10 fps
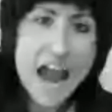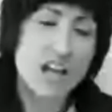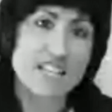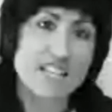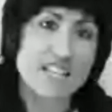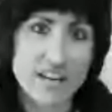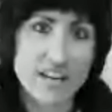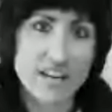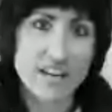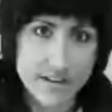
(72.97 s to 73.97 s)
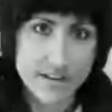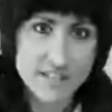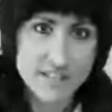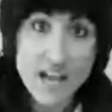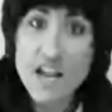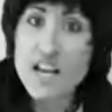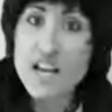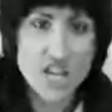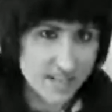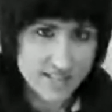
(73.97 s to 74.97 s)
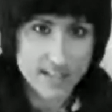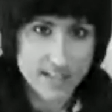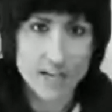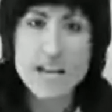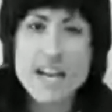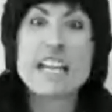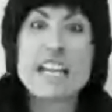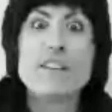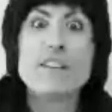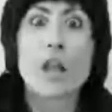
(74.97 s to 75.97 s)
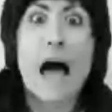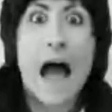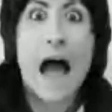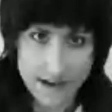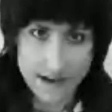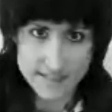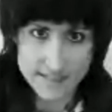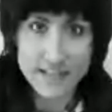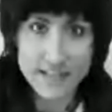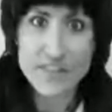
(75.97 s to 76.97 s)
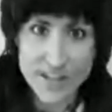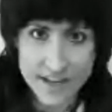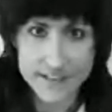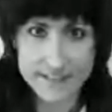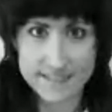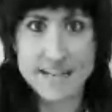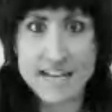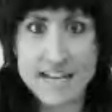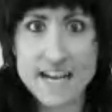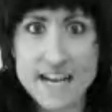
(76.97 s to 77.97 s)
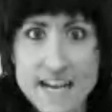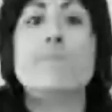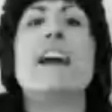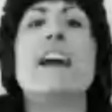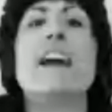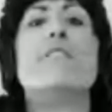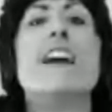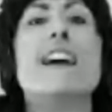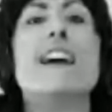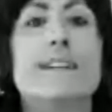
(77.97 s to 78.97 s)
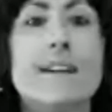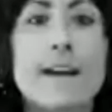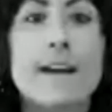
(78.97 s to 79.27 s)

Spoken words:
Alligator Davis, and Jessica Evil Eye. And then, as the main event